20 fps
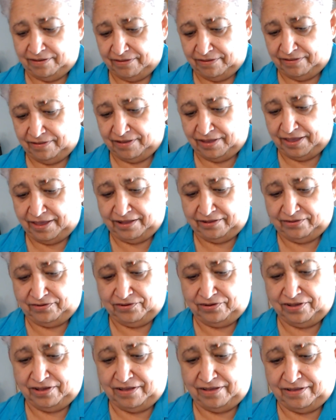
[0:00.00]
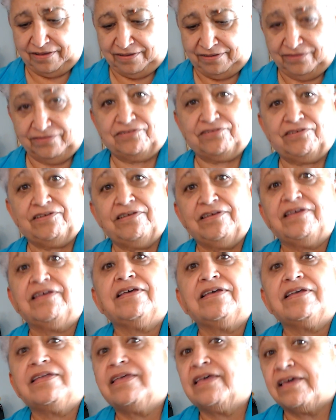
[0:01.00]
and the Hatch guys,
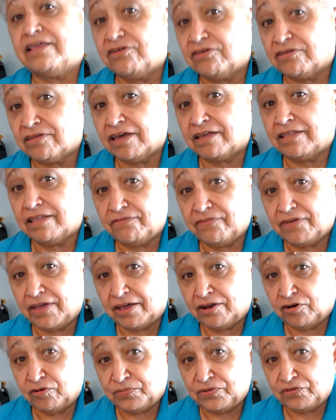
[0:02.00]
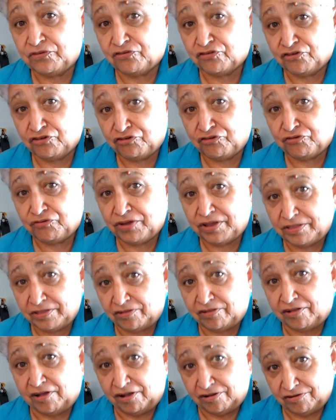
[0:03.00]
they look like they've had open surgery, and the
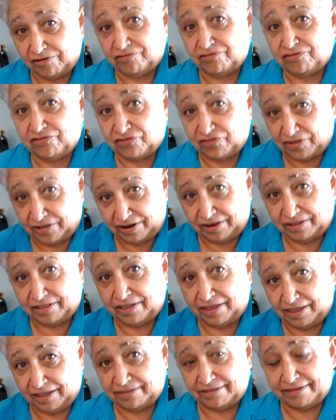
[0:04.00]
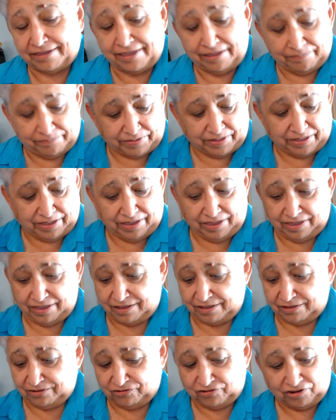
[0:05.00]
doctor decided they had to keep
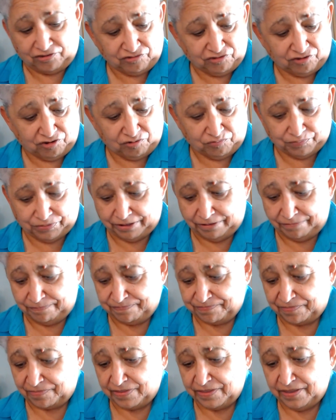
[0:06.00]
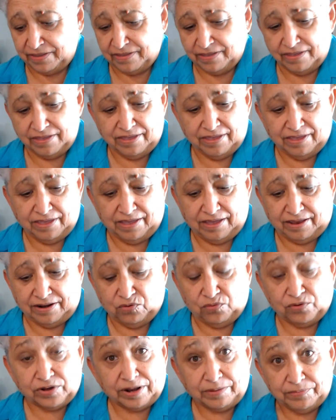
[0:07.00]
the chest open.
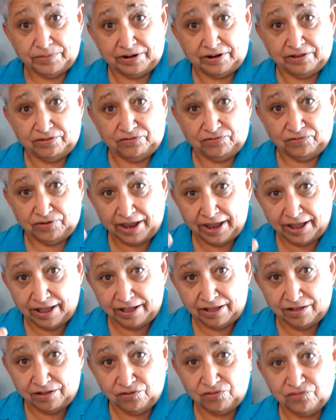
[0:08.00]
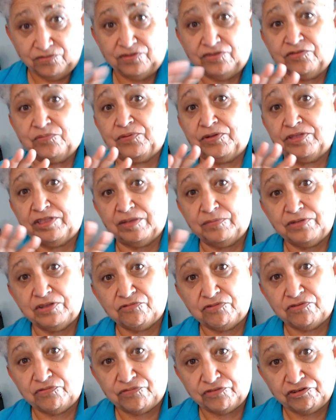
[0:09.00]
What I'm going to do now is put them in the
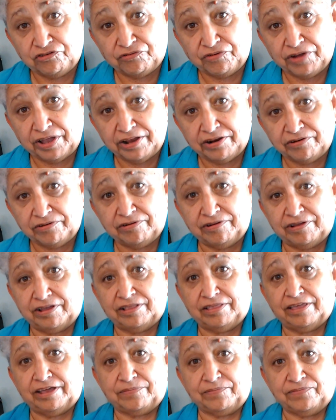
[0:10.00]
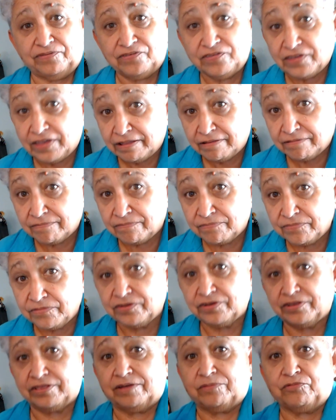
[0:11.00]
refrigerator and let them sit
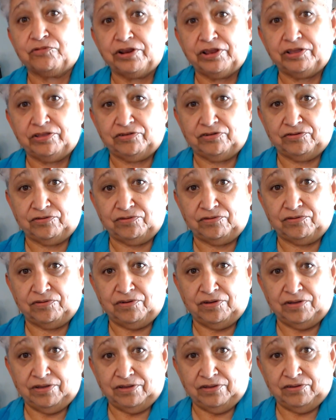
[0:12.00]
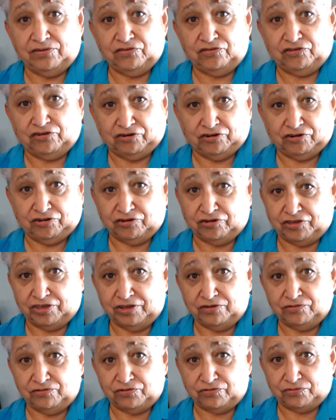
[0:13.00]
until I'm ready to start
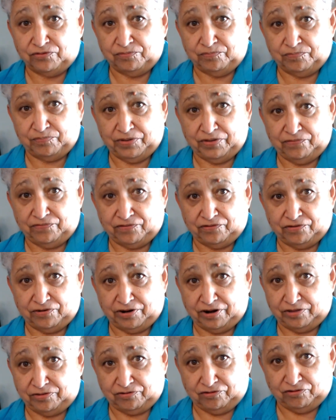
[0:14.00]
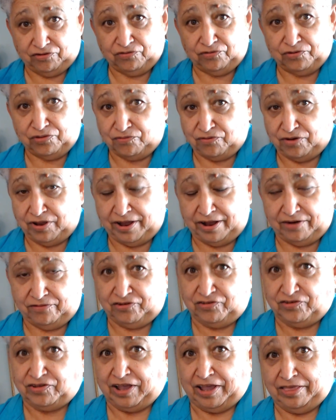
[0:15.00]
cooking, which won't be for another 2 or 3
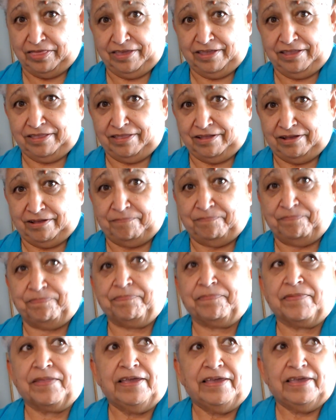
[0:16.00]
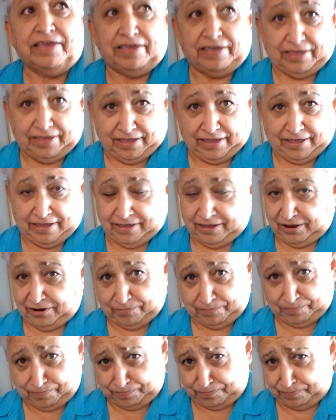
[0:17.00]
hours. I think
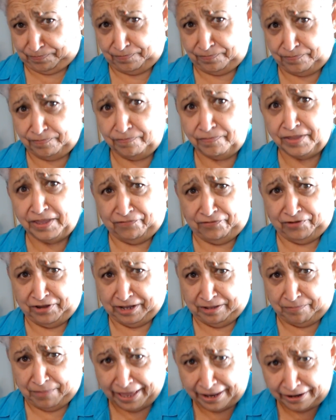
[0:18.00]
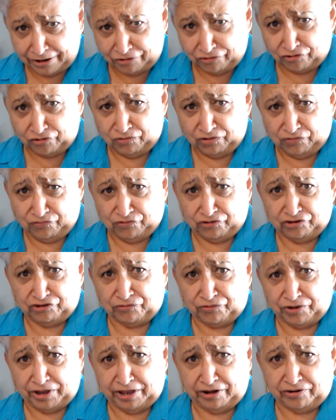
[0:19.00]
if you can manage the
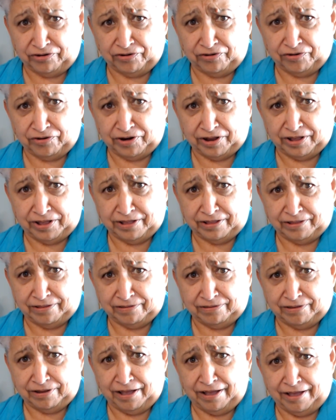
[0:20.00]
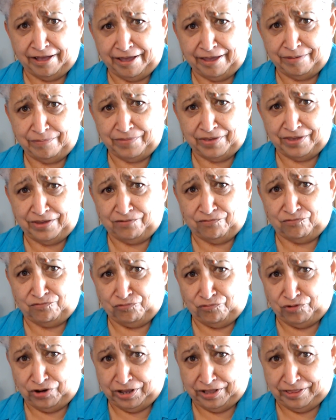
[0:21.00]
refrigerator time, it
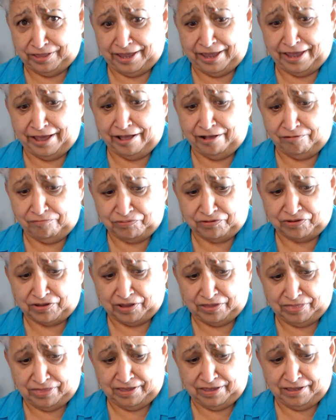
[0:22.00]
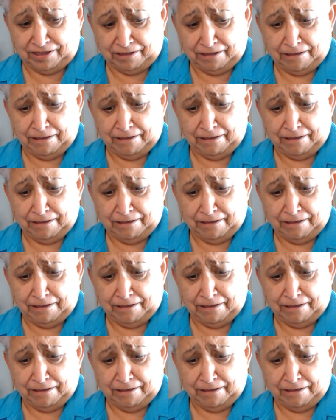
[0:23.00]
really helps. I think